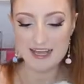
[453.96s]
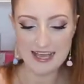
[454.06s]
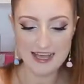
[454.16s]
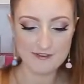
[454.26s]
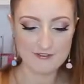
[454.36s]
I
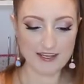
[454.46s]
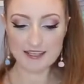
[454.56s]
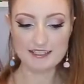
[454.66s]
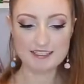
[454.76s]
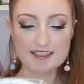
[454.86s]

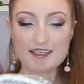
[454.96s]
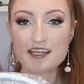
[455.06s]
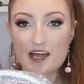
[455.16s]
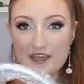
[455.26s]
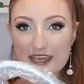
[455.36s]
have, this is
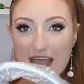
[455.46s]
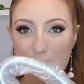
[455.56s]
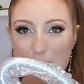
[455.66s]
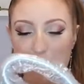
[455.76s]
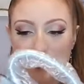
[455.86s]
another
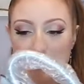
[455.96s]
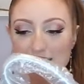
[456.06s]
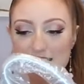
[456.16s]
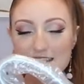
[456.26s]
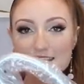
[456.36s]
cat bag.
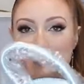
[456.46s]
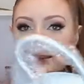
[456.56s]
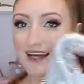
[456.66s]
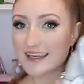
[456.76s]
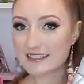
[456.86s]
It is a
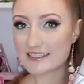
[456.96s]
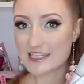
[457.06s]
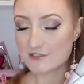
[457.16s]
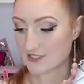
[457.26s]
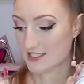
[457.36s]
slightly
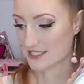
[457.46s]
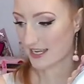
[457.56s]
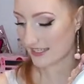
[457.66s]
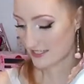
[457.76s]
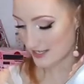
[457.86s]
different
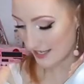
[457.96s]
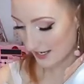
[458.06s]
design to